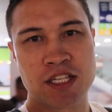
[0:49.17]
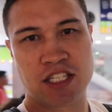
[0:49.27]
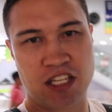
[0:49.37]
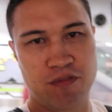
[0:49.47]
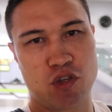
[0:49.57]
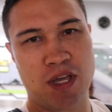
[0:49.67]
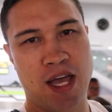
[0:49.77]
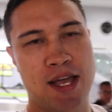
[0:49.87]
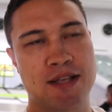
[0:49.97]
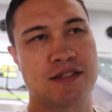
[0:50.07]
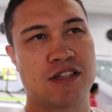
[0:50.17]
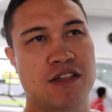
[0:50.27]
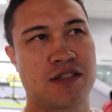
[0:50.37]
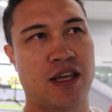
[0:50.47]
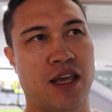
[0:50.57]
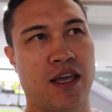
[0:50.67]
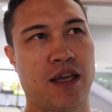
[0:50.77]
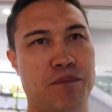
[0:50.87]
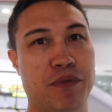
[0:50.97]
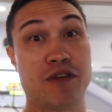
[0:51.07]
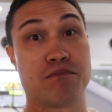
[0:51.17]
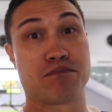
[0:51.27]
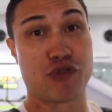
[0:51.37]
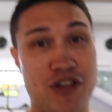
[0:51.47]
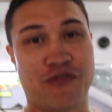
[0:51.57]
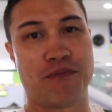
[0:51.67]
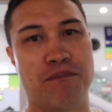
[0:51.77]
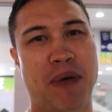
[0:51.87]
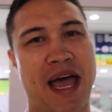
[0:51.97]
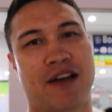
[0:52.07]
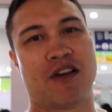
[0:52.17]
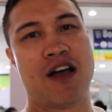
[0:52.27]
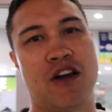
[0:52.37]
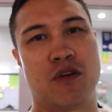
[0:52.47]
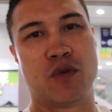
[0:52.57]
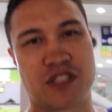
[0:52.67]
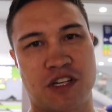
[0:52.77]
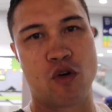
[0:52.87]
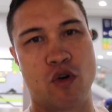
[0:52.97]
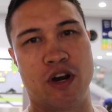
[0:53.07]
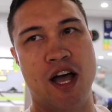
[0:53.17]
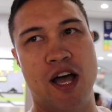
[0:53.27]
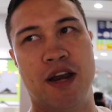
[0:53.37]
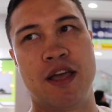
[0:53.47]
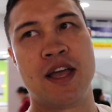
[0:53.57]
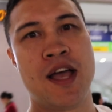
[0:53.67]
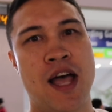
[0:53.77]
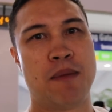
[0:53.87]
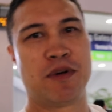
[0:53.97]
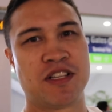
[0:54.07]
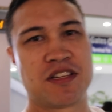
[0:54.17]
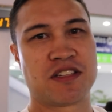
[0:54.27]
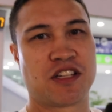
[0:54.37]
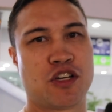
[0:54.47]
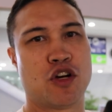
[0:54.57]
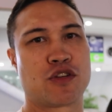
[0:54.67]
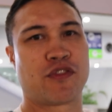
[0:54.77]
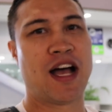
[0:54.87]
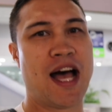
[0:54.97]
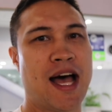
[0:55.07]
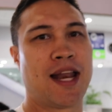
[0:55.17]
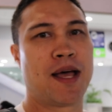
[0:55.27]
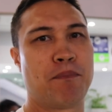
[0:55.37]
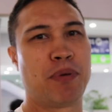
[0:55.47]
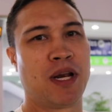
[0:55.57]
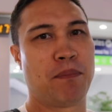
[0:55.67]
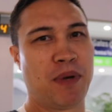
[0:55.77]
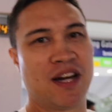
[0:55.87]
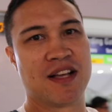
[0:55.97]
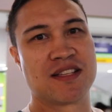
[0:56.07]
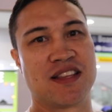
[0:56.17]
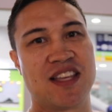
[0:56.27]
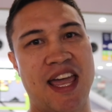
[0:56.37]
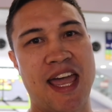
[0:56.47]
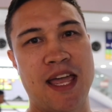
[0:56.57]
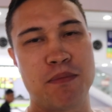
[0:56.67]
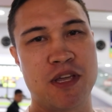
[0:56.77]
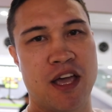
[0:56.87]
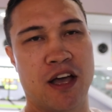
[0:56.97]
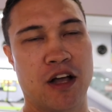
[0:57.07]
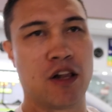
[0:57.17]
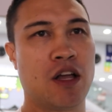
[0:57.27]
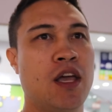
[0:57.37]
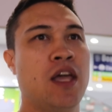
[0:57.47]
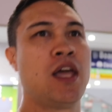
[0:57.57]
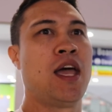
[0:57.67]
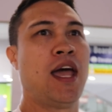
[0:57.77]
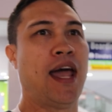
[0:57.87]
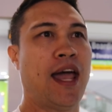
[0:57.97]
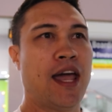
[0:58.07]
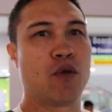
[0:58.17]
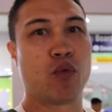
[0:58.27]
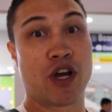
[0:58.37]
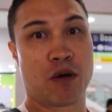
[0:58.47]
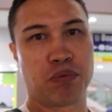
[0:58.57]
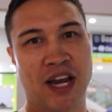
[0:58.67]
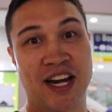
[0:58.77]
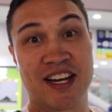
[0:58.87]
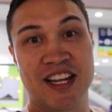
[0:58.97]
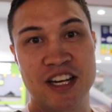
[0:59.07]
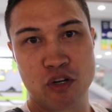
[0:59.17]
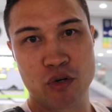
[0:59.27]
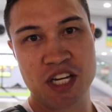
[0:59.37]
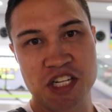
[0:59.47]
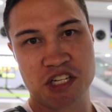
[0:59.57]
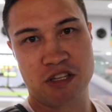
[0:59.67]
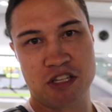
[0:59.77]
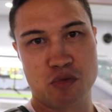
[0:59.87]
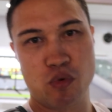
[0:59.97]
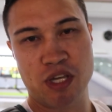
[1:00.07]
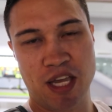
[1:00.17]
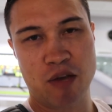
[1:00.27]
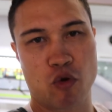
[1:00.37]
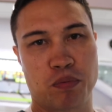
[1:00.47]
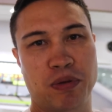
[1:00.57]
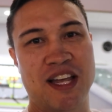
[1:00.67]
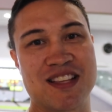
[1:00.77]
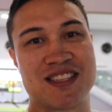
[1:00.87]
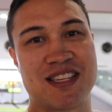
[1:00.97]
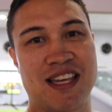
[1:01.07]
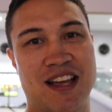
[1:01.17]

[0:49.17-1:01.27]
To give you guys just a brief background on what's going on, I'm an assistant coach for Alab Pilipinas in the A B L. And we are playing in Indonesia this weekend. We're playing C